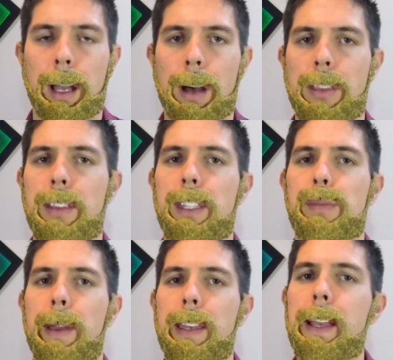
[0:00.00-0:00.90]
Although this
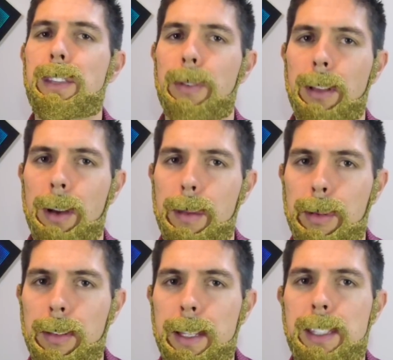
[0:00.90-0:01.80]
pen is
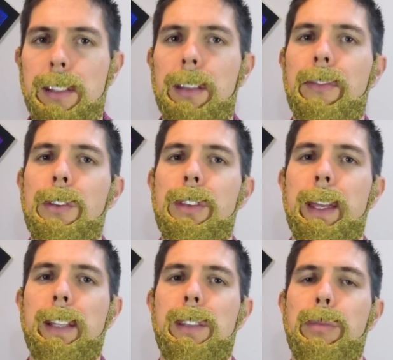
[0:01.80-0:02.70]
reliable, there's still a few
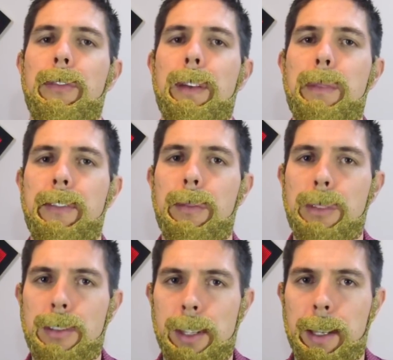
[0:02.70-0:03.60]
things that prevent me from
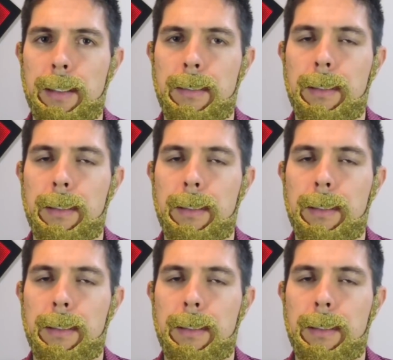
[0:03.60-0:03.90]
using it.